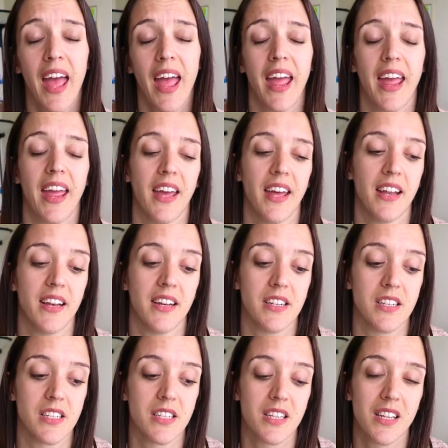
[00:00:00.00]

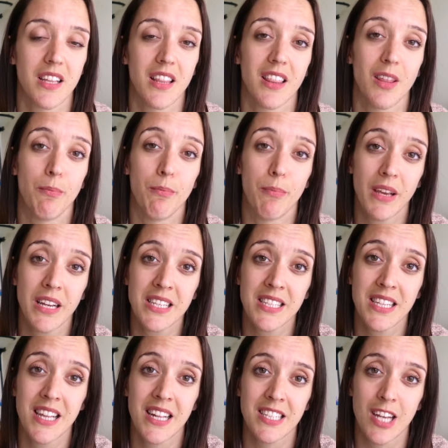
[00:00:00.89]
And the
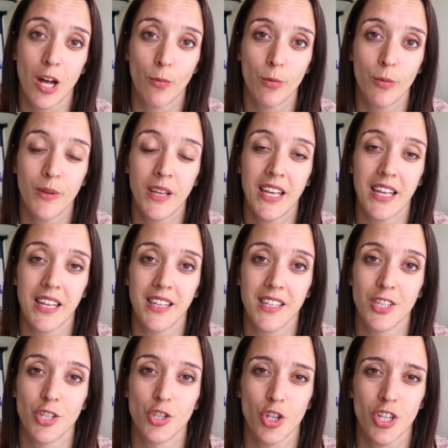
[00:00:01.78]
biggest thing that's helped me
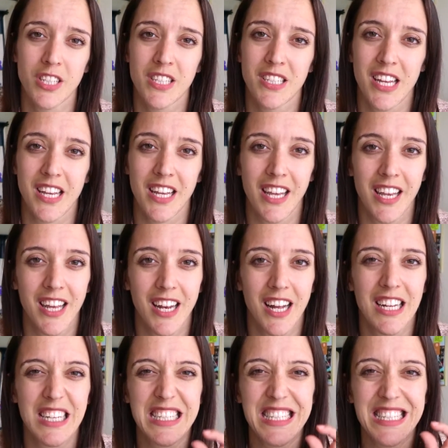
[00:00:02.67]
is just taking it
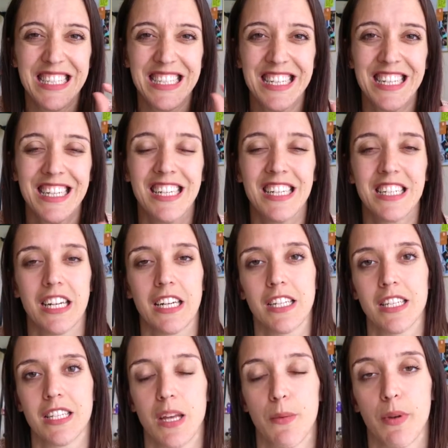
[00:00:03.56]
teeny
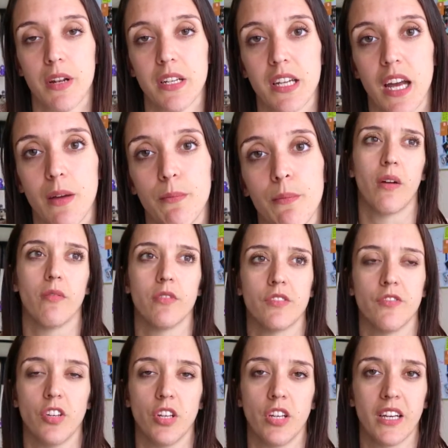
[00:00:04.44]
tiny step at a time. I
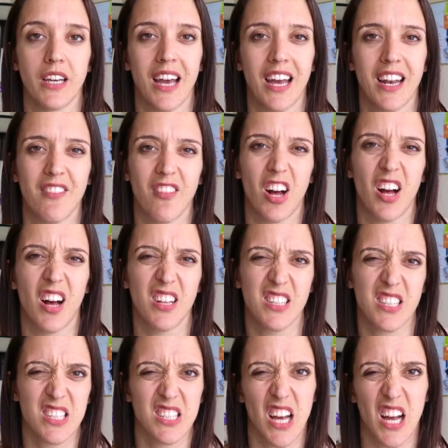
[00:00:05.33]
was feeling kind of
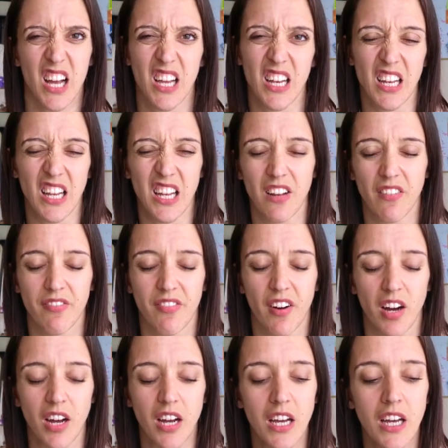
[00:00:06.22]
stuck and in a
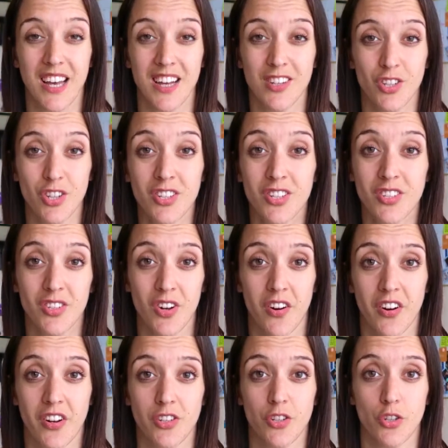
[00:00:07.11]
funk. I just
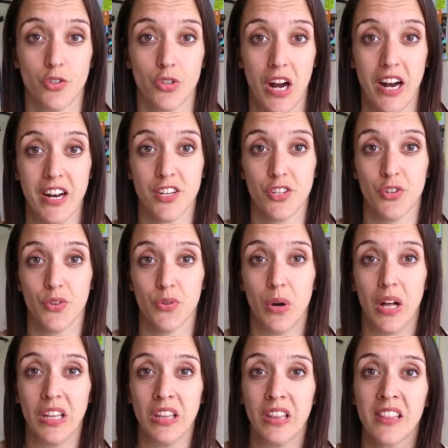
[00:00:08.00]
started to try to
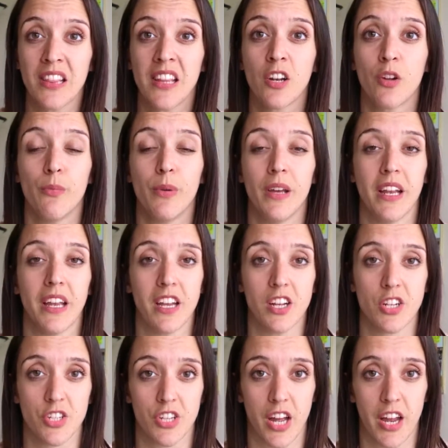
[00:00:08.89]
do a little bit
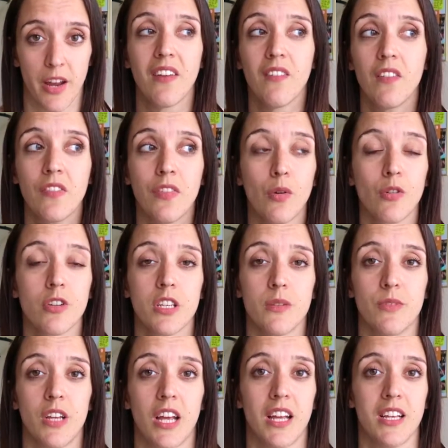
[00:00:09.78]
each day. Even if there were
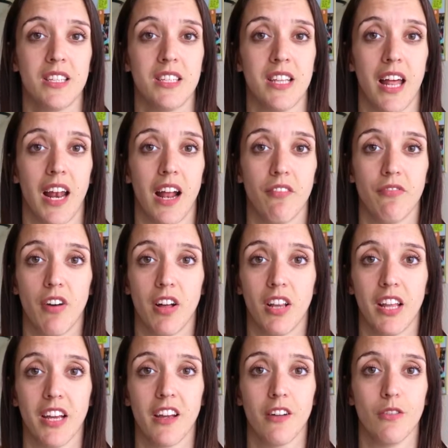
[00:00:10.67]
some days that I
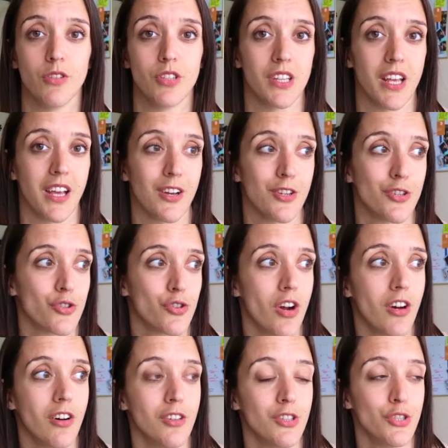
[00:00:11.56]
felt like it was like a
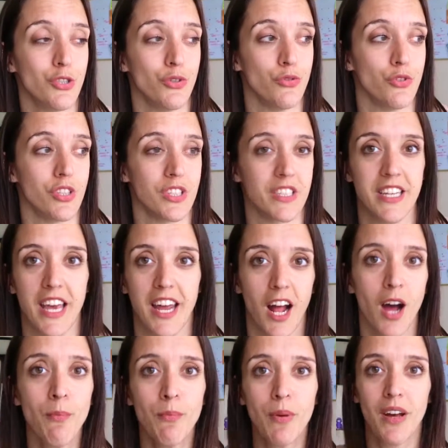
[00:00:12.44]
struggle to just get
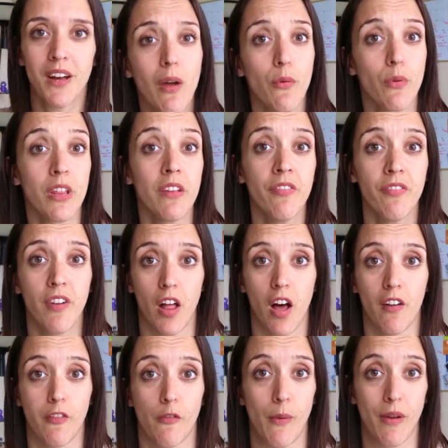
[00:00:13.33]
up, I really fell
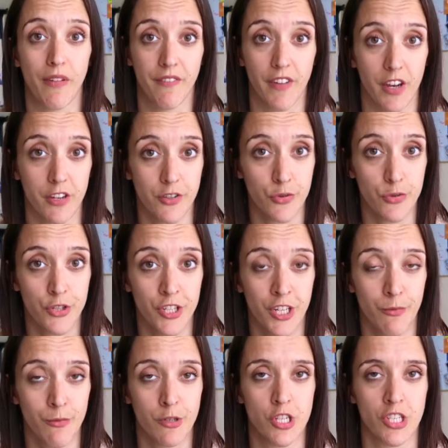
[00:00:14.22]
off of my fitness
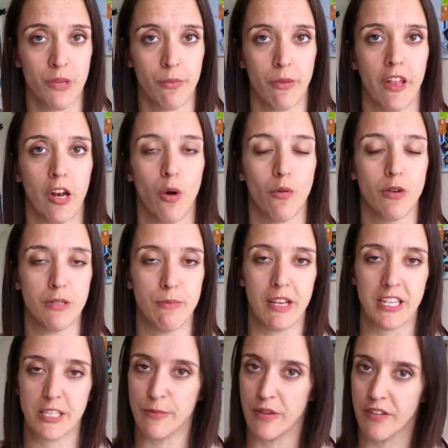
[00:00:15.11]
routine, which is something that always
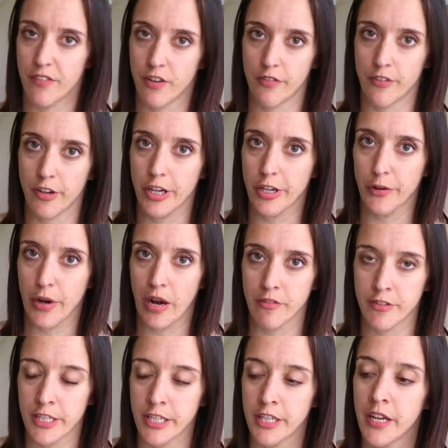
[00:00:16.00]
makes me feel very
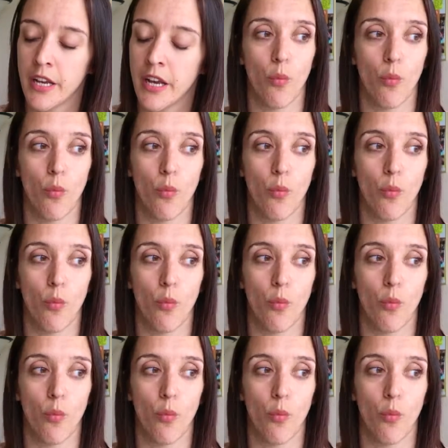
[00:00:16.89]
grounded.